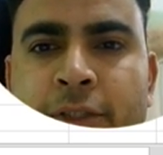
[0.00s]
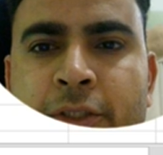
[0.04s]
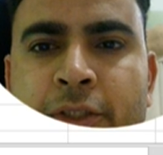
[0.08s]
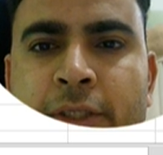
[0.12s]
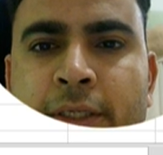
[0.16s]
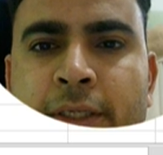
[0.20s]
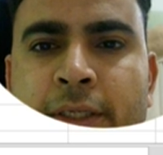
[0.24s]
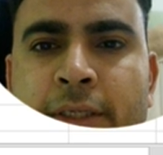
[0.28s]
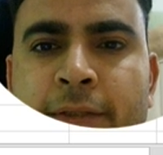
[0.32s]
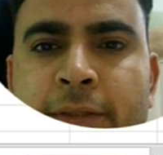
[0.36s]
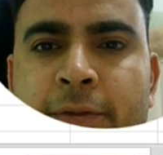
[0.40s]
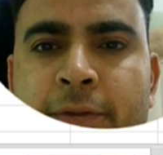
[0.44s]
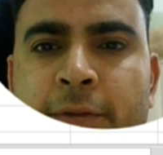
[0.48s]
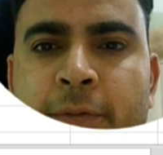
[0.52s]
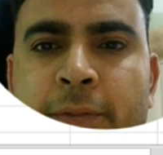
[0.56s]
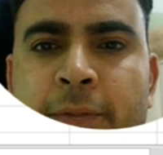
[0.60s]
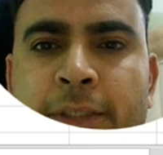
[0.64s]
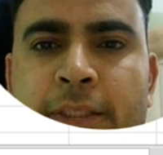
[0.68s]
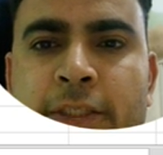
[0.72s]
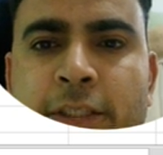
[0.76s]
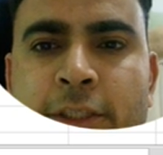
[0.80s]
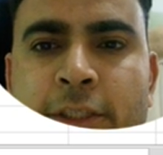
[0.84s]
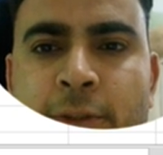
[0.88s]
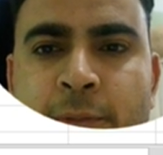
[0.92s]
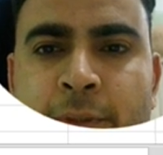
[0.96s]
special,
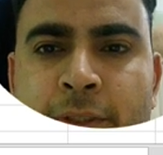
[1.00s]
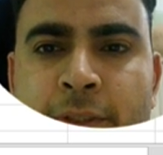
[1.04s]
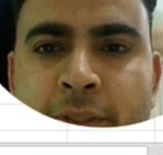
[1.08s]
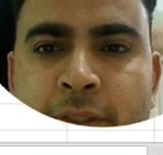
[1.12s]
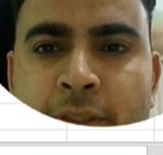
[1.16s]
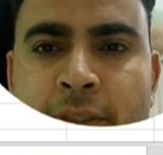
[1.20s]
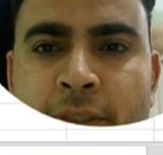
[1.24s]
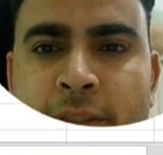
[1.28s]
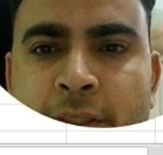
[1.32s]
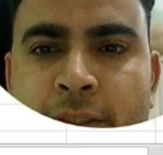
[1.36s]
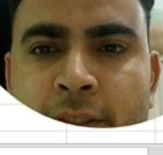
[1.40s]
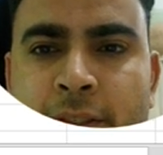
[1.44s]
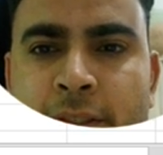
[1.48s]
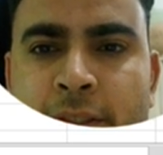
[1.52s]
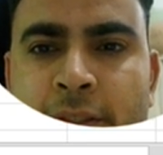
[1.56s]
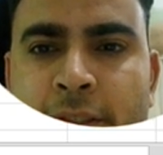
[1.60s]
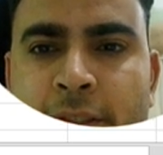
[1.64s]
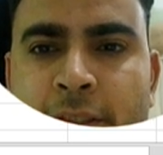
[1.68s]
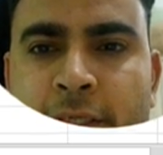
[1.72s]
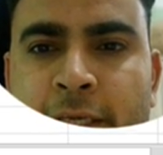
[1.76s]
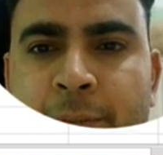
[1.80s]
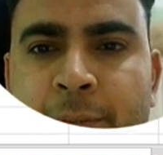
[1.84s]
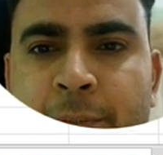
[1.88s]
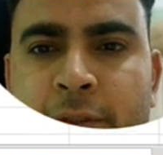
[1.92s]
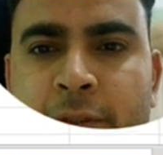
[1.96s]
paste is special,
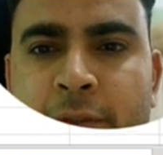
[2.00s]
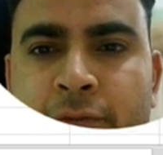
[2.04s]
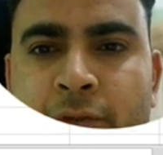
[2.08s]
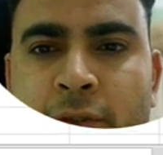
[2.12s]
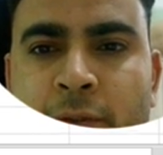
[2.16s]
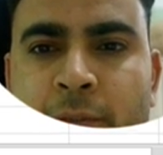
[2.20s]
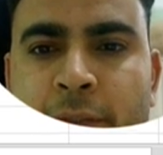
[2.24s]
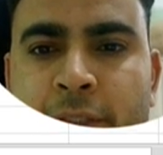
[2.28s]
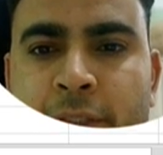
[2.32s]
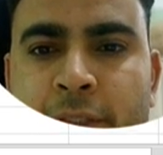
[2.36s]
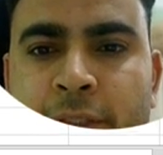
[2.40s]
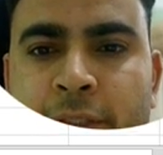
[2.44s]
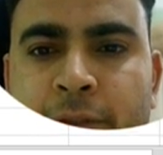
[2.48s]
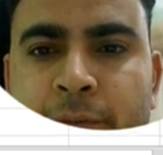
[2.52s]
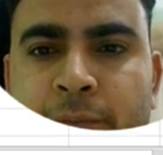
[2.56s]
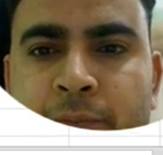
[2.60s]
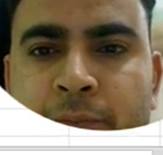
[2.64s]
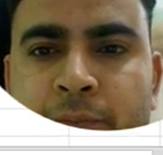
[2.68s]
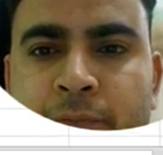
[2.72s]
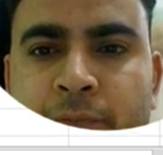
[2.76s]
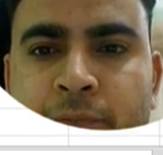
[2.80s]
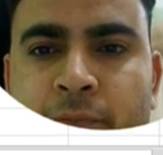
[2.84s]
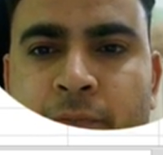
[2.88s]
and keep it format.